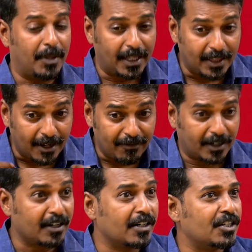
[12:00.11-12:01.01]
they have
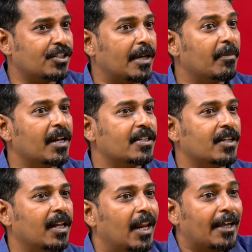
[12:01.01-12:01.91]
recognized Tamil as
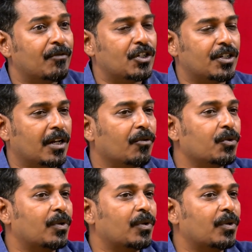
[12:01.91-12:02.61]
a language. Now you